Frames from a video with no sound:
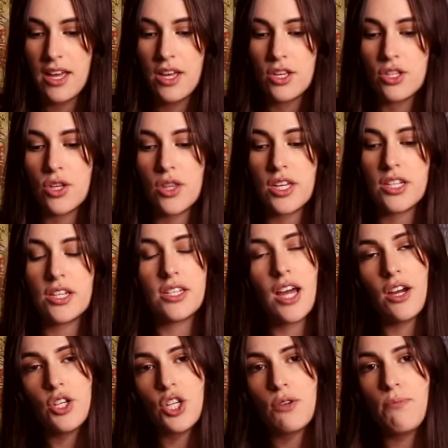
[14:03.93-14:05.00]
So the
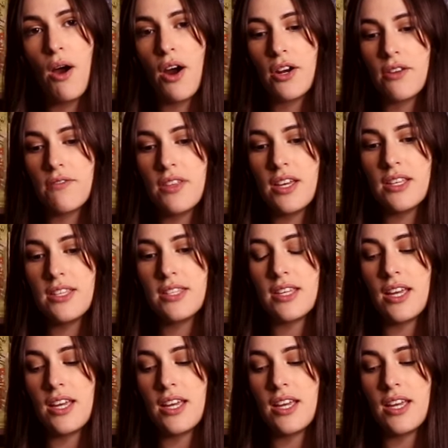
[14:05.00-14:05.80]
deduction part of this